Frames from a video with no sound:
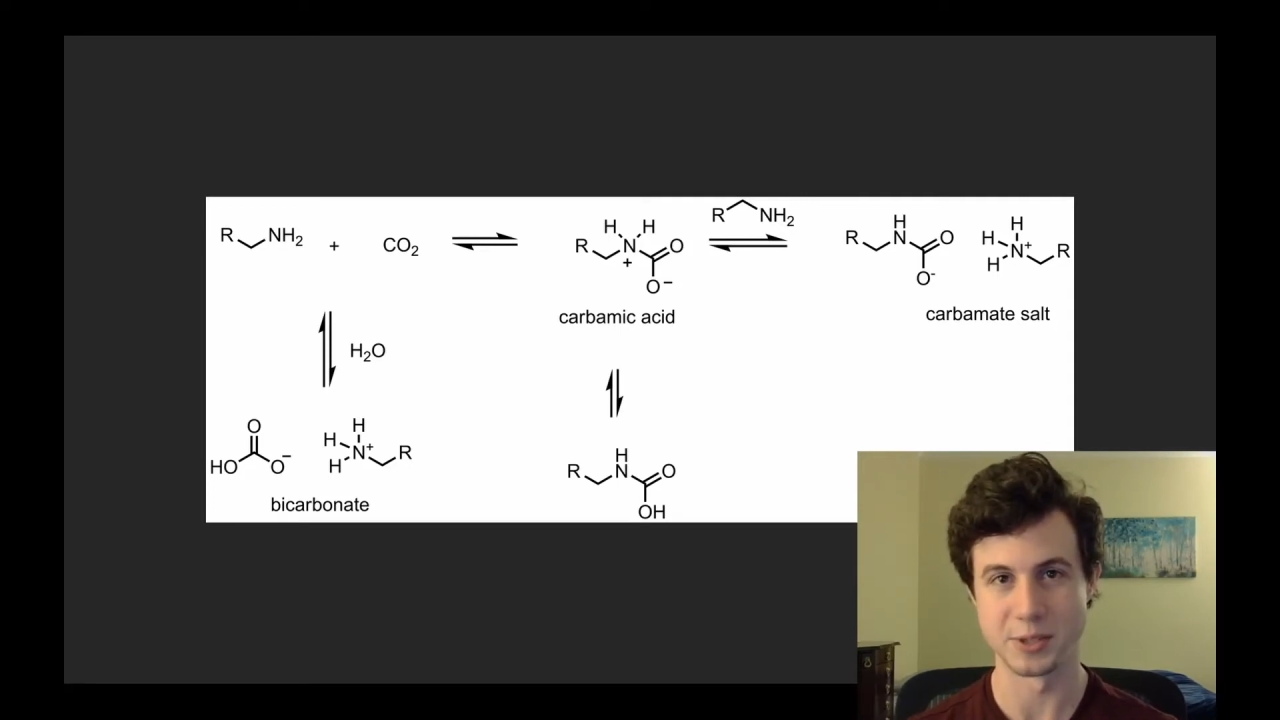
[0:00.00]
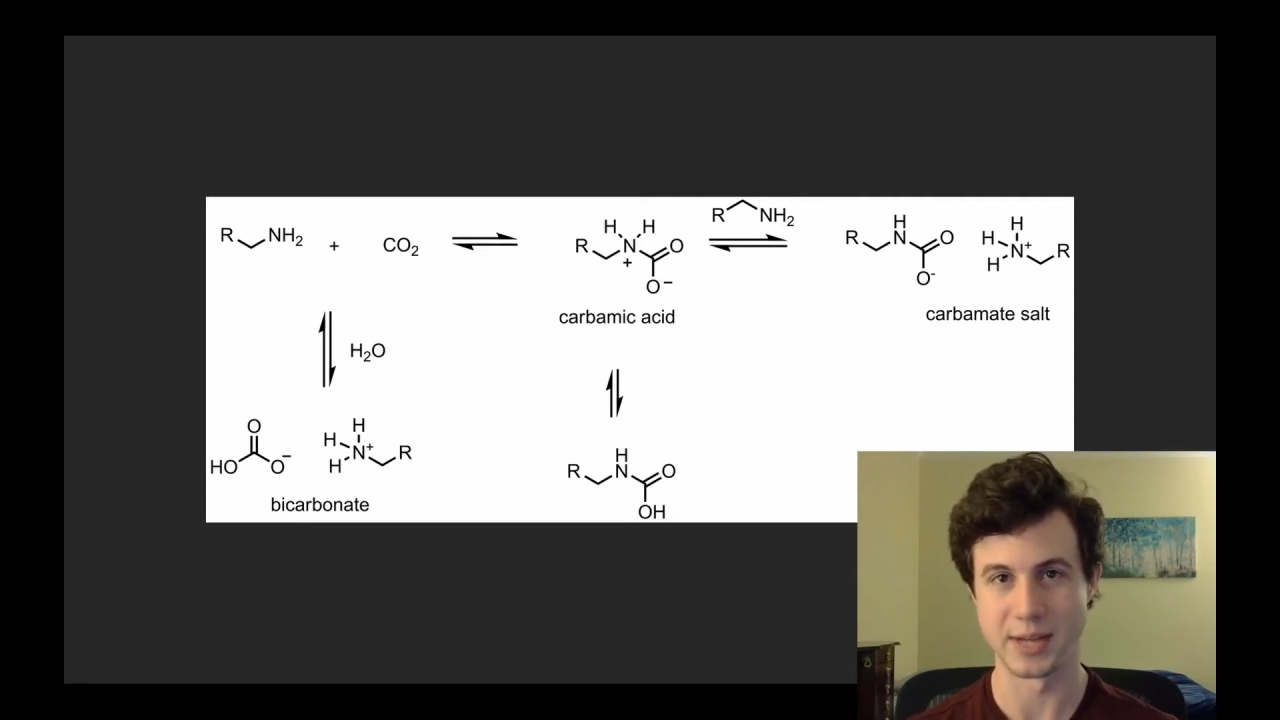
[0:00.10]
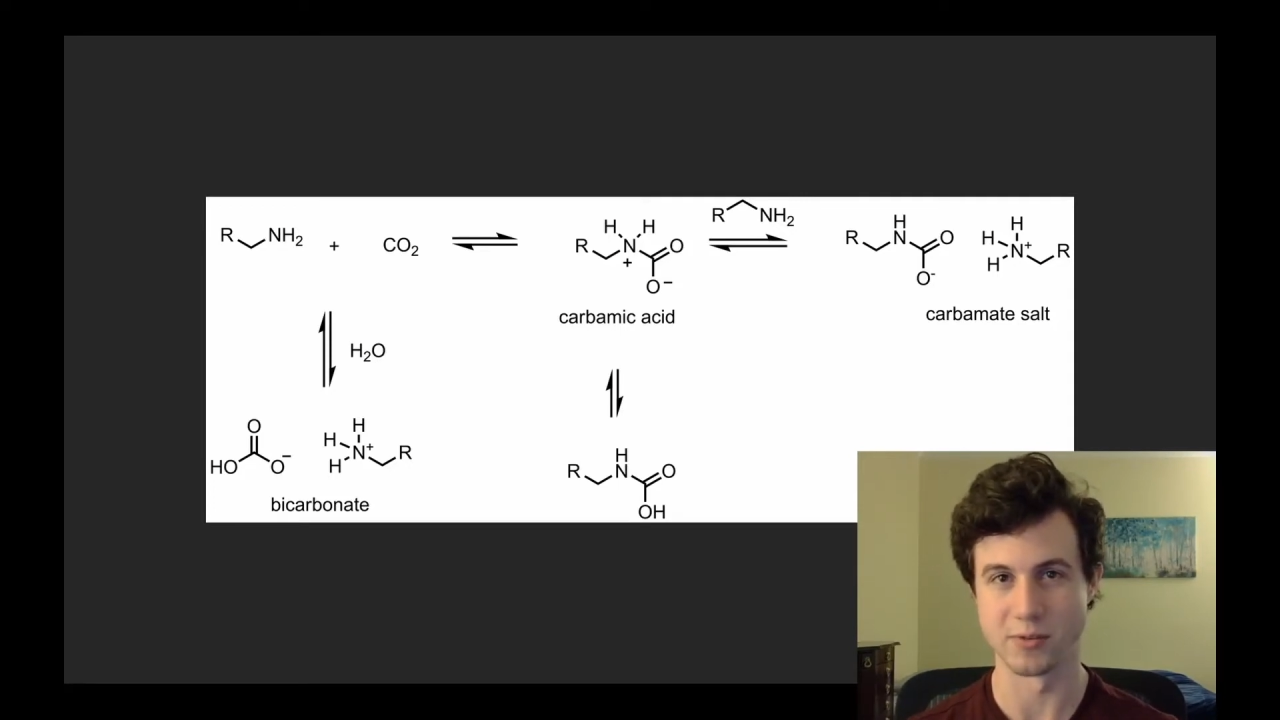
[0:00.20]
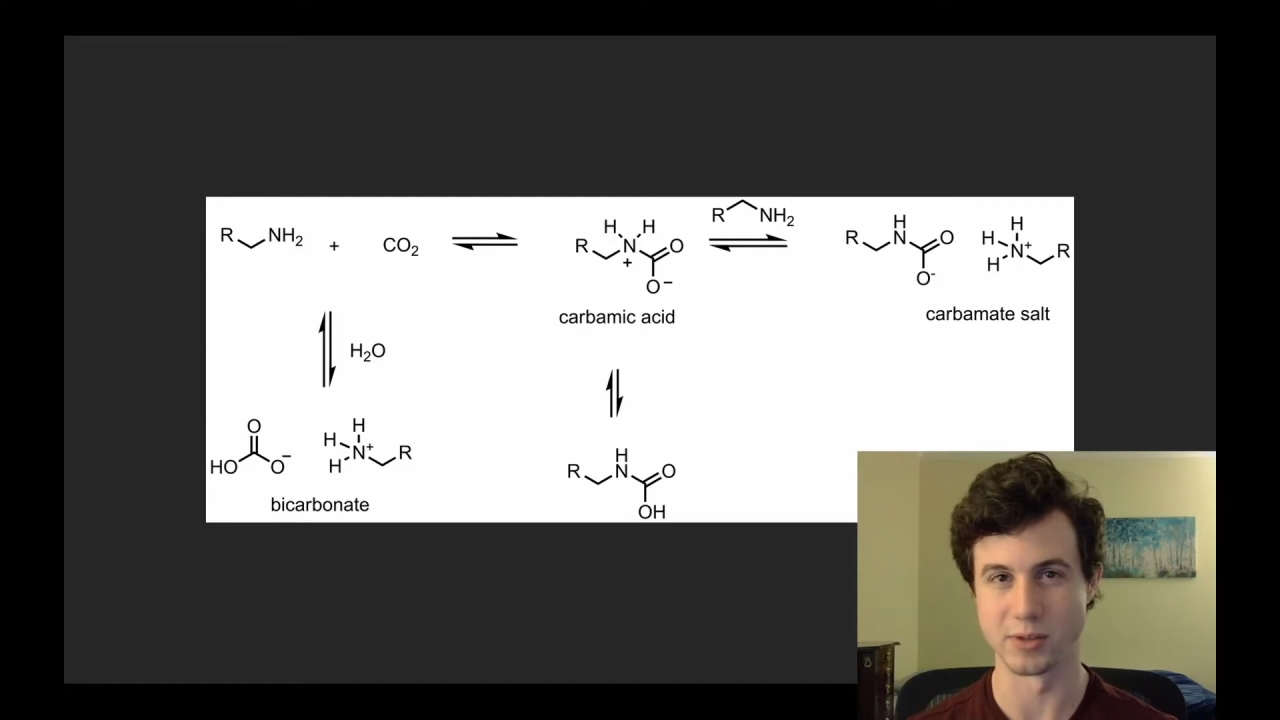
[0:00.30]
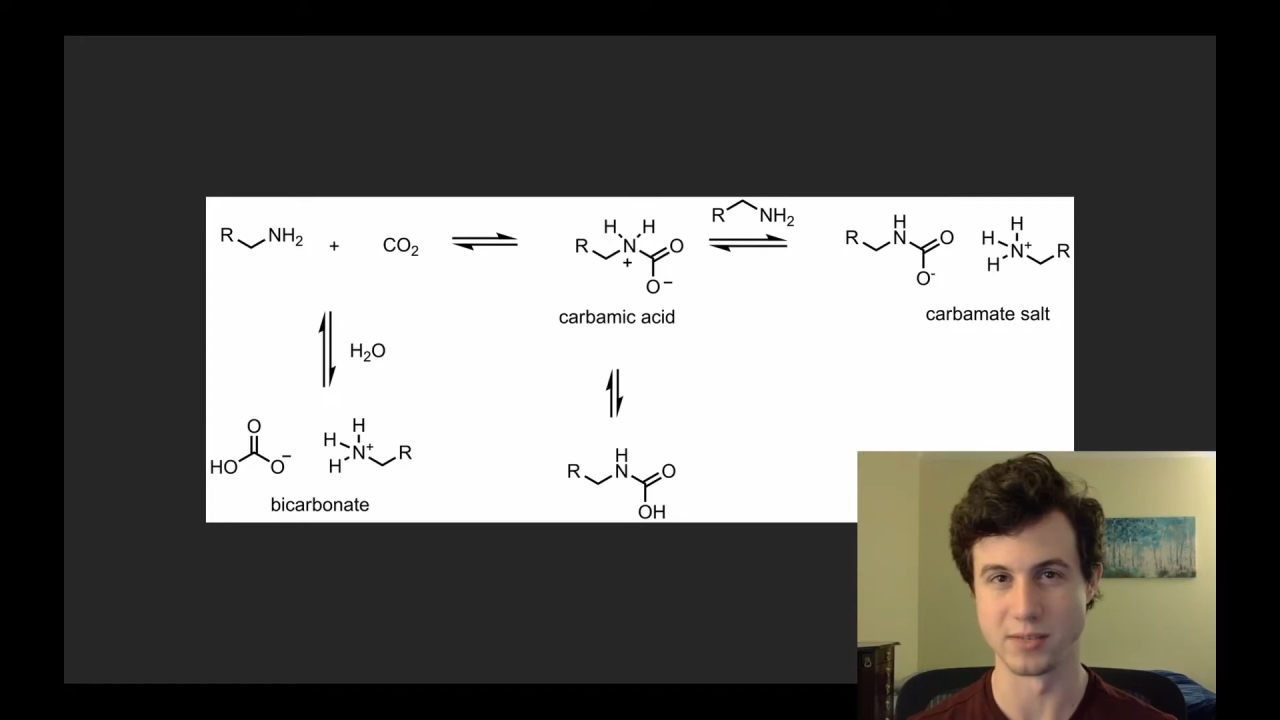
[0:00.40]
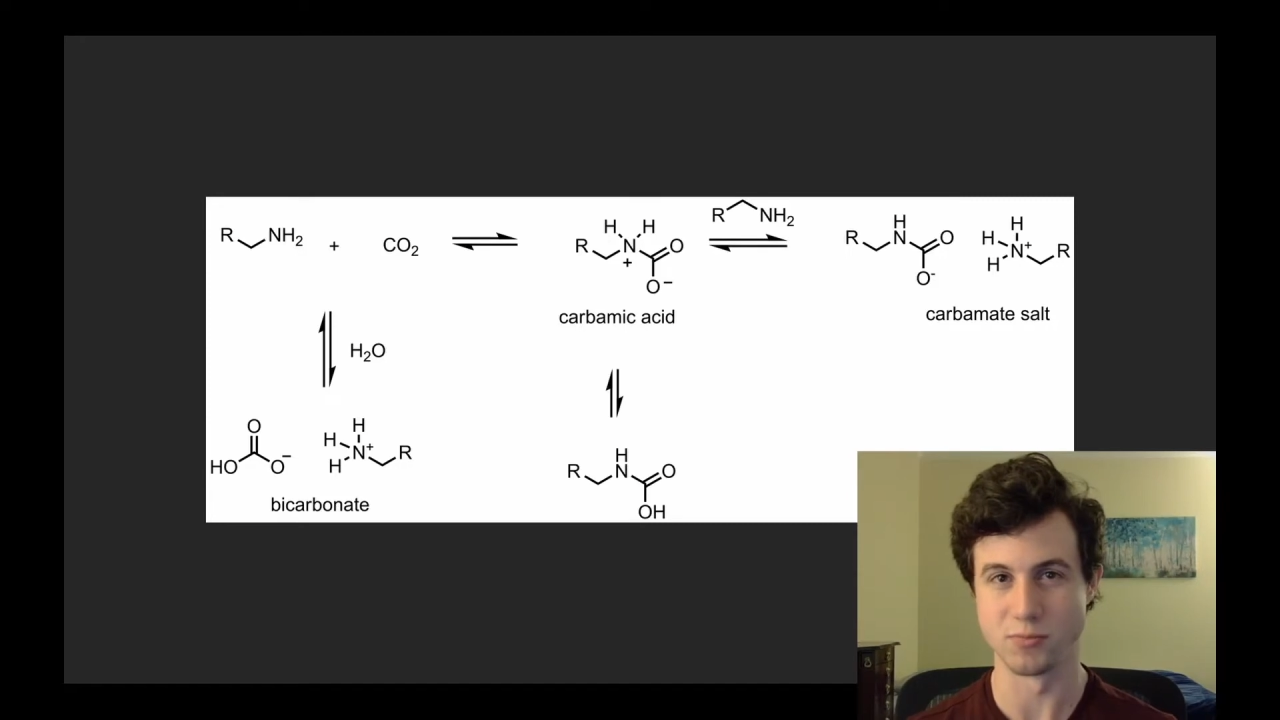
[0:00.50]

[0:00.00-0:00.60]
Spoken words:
you can't really